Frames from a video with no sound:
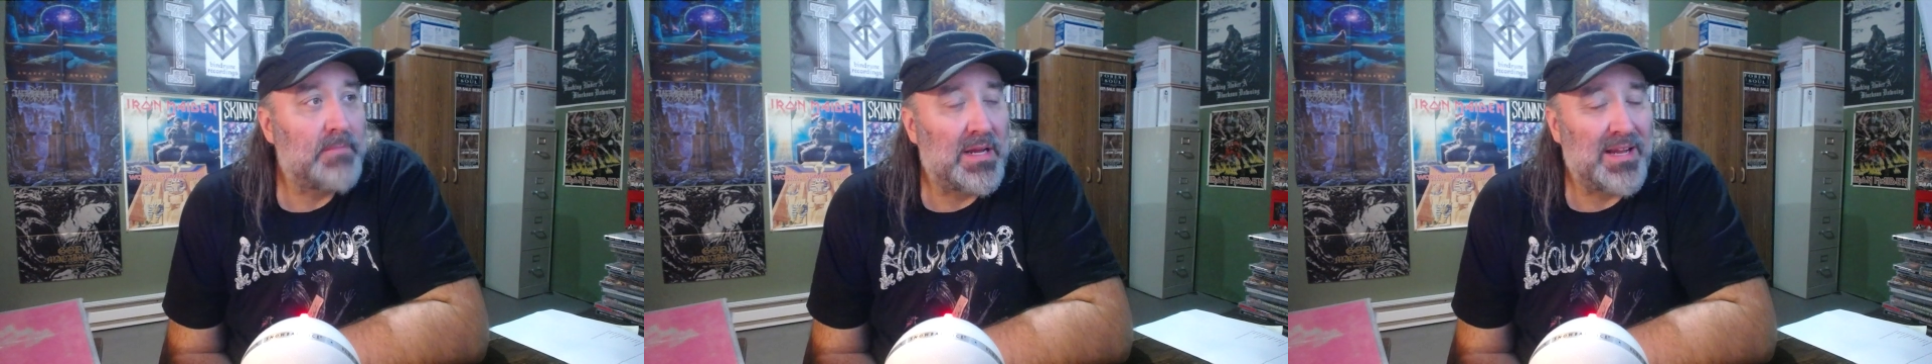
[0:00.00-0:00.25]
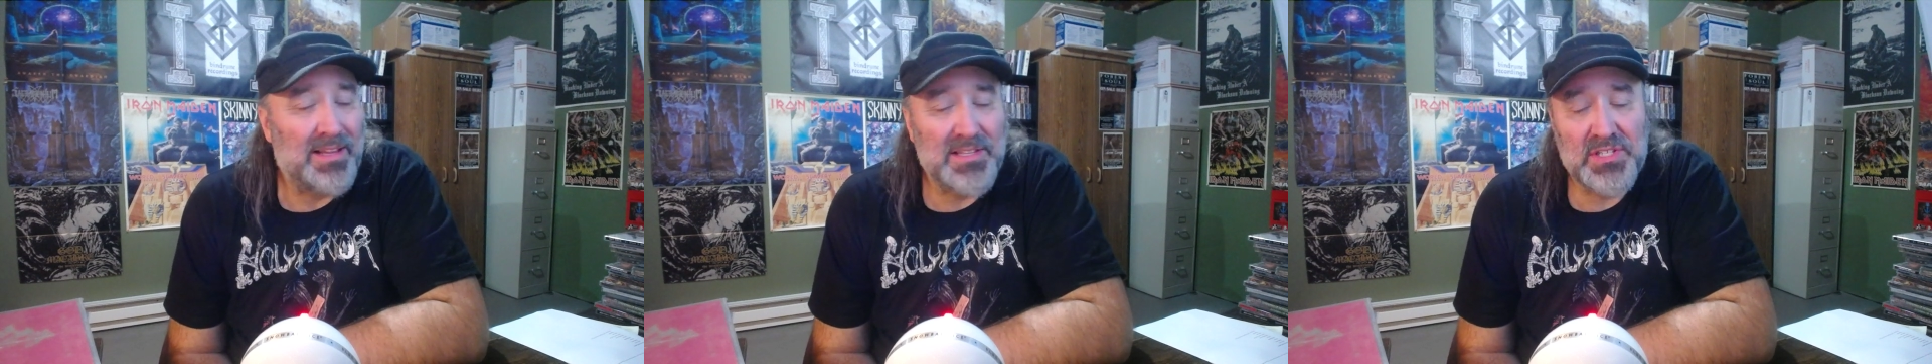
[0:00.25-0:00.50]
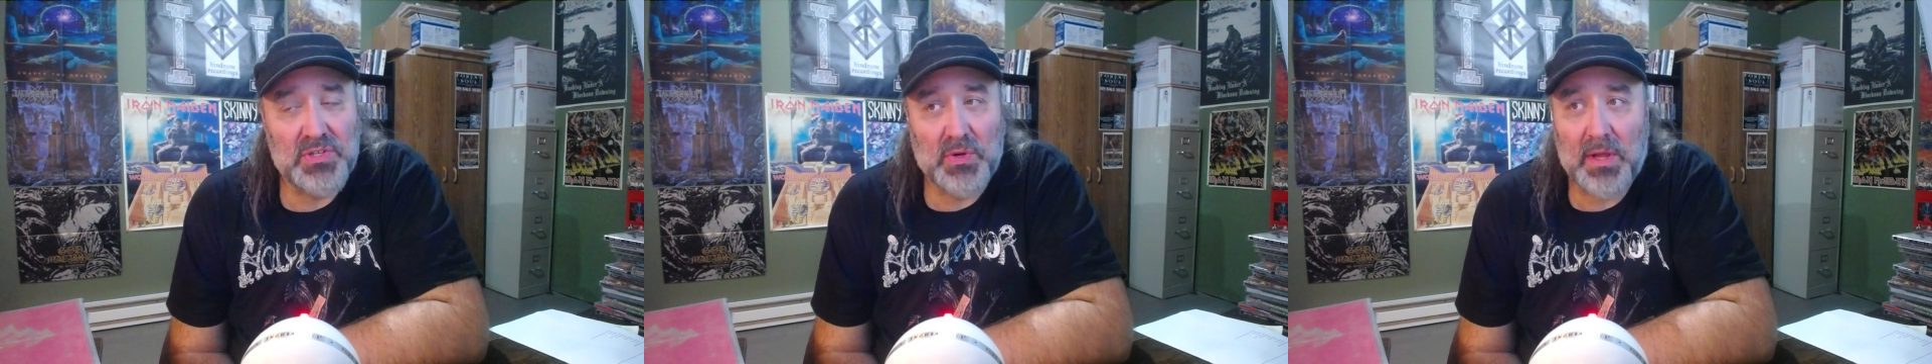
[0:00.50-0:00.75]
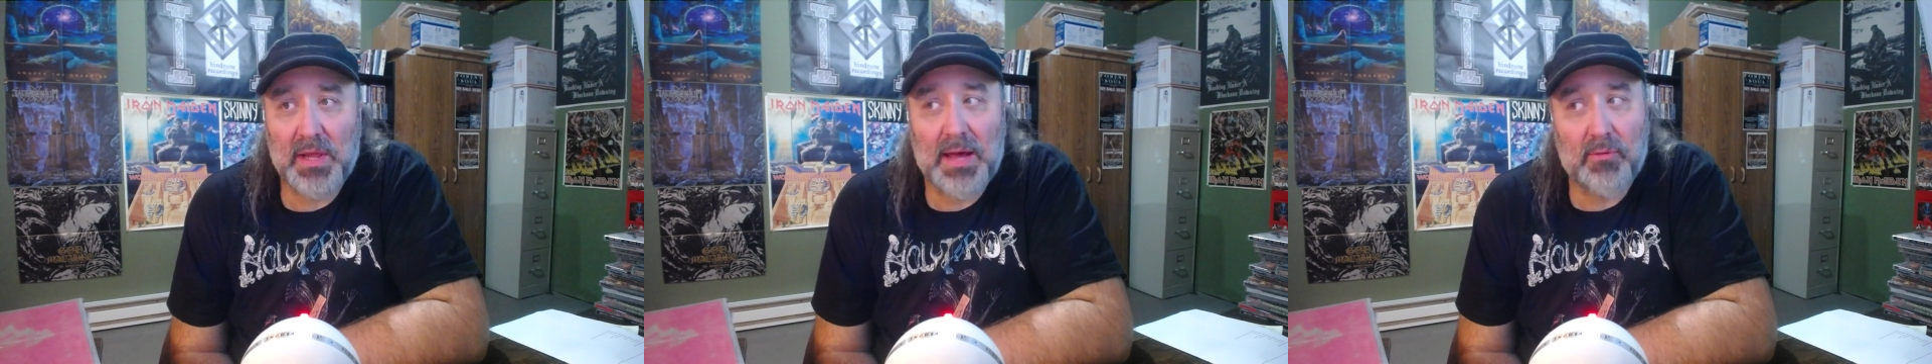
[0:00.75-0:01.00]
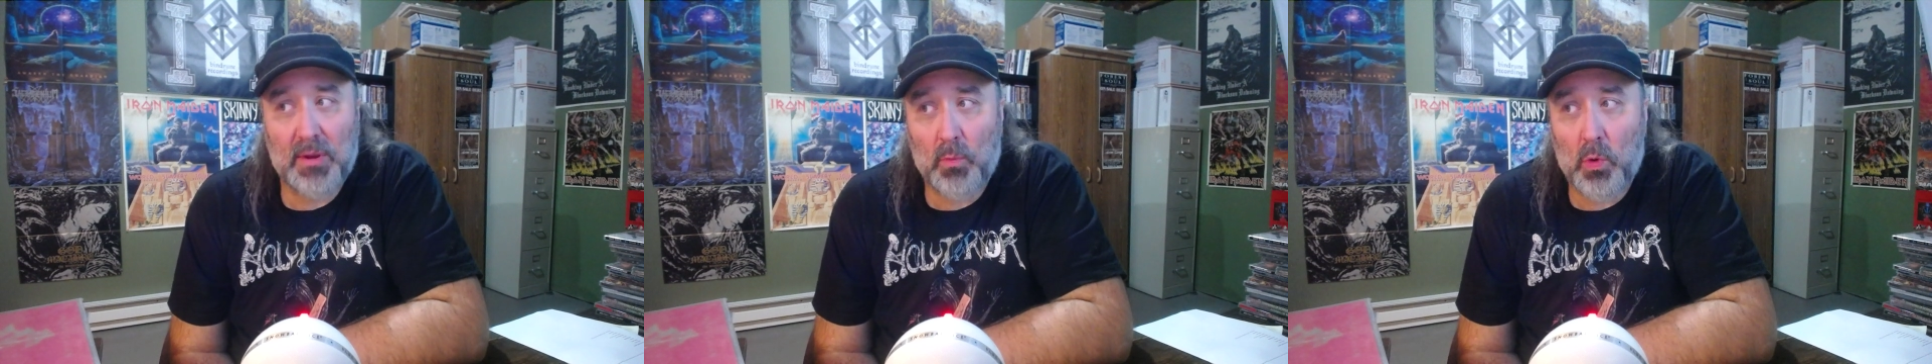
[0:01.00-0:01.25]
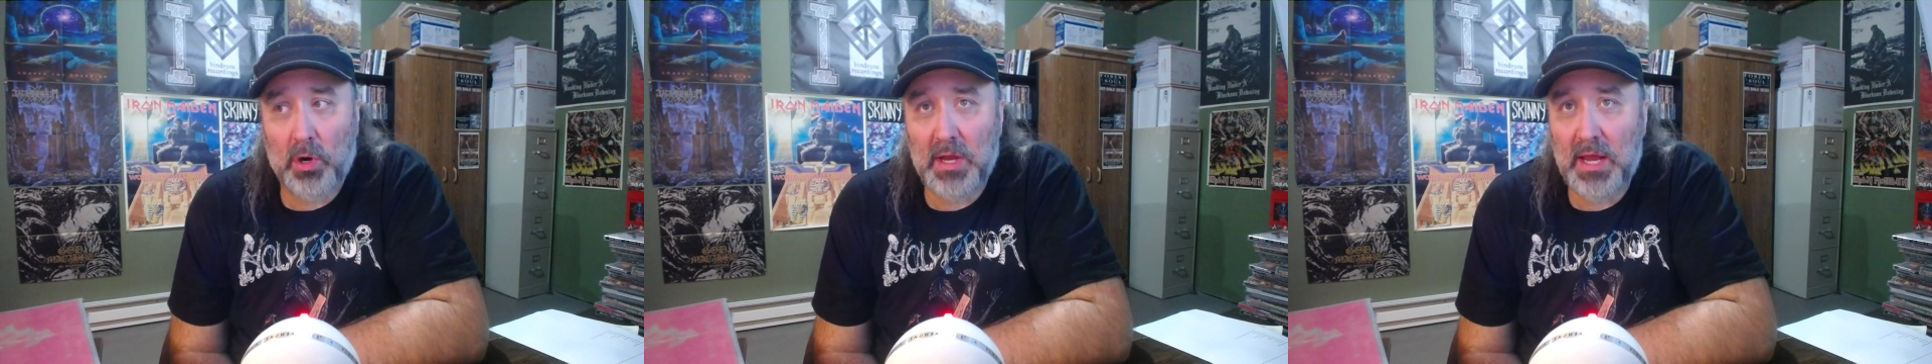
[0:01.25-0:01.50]
I listen to it a lot when I'm
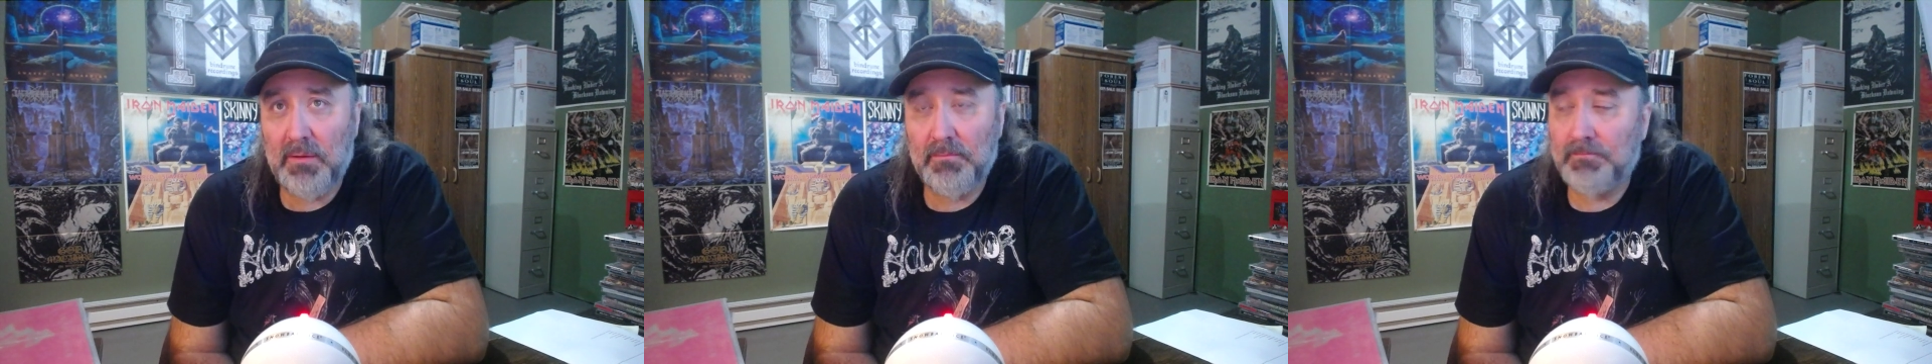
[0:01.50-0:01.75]
working.